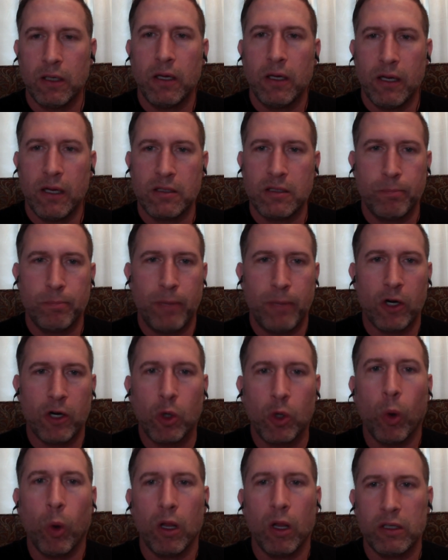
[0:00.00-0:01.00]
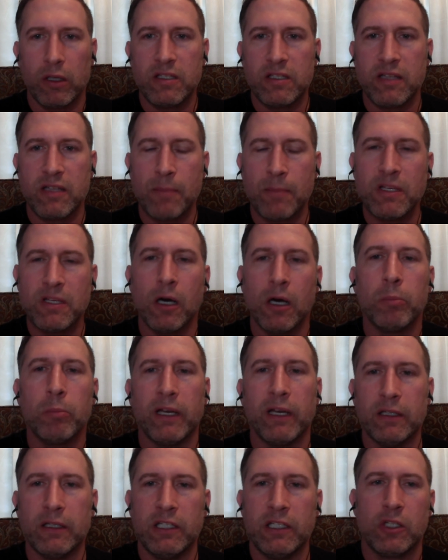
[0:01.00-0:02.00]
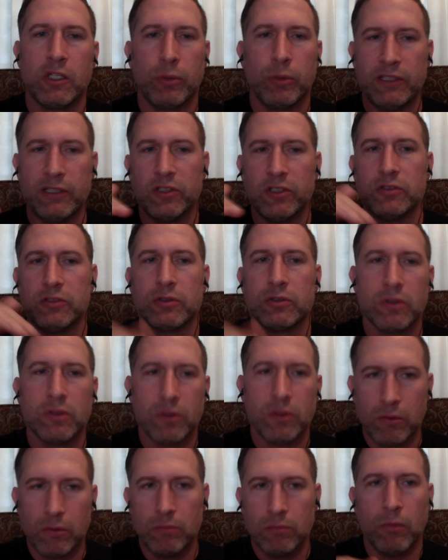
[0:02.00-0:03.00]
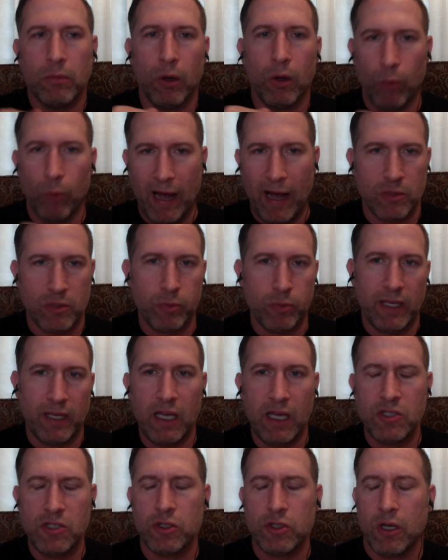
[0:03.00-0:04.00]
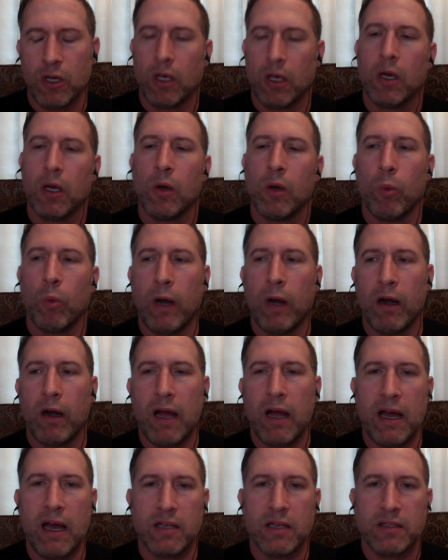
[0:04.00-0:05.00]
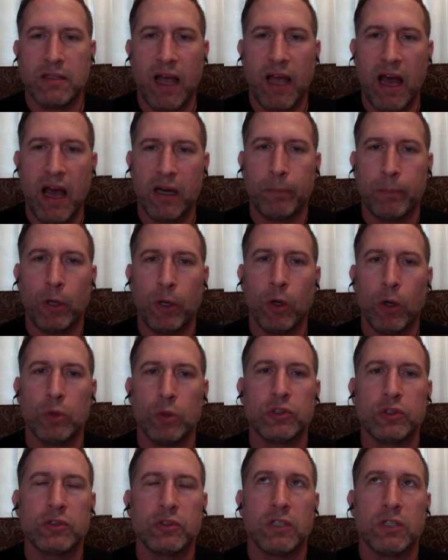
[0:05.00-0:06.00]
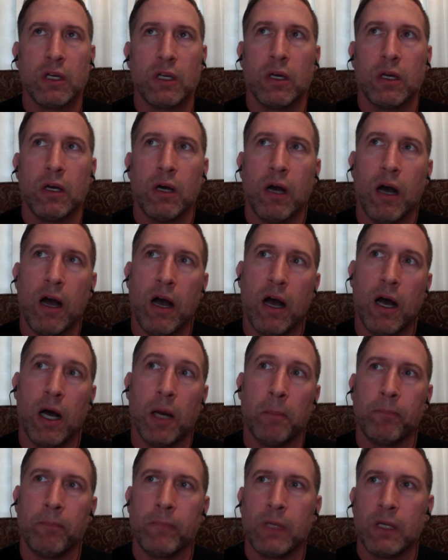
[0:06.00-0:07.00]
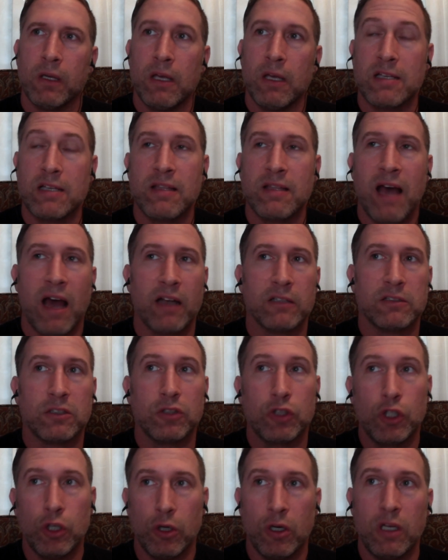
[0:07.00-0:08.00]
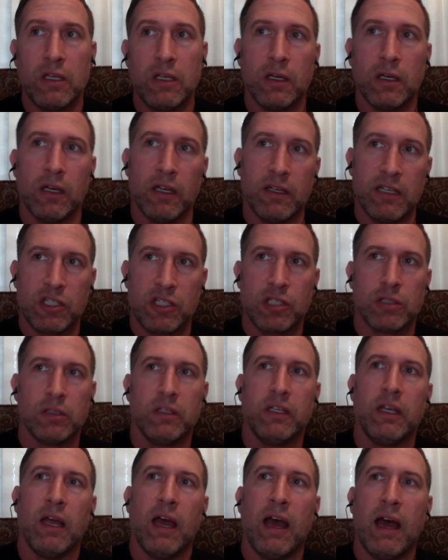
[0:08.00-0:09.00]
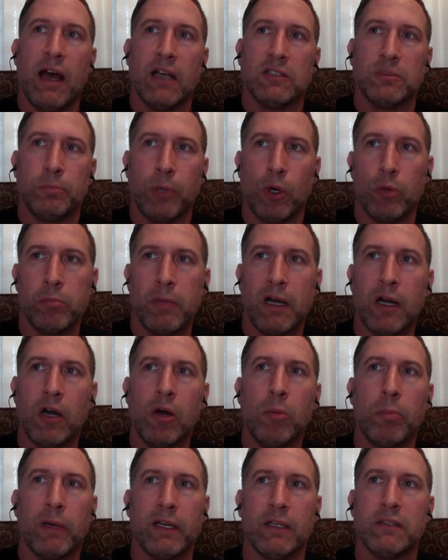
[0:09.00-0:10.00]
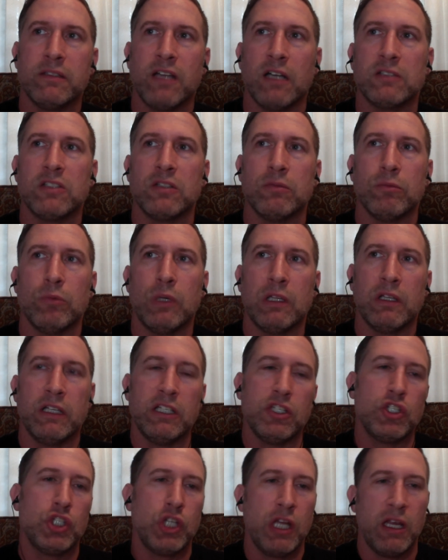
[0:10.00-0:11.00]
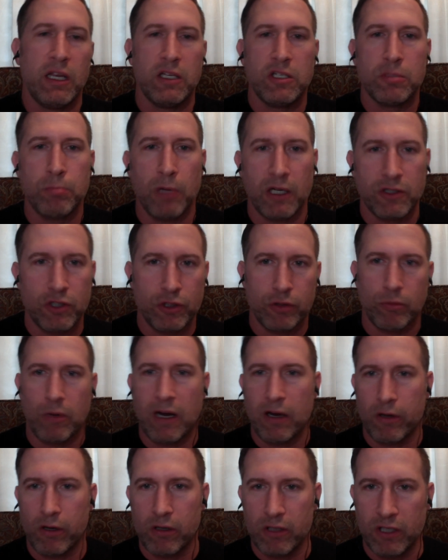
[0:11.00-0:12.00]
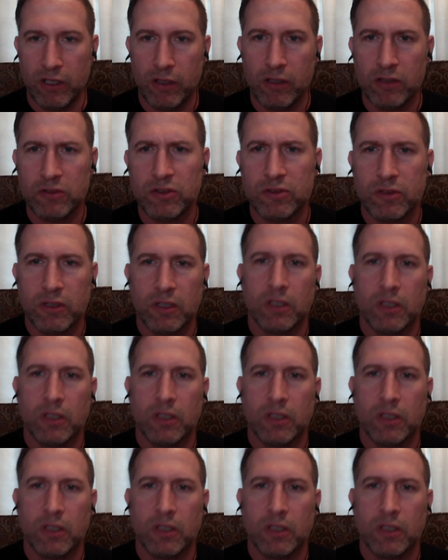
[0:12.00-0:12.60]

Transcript: is better quality stem cell, but it decreases as we age. Whereas adipose is not as good initially as bone marrow, but it doesn't really change much throughout our years.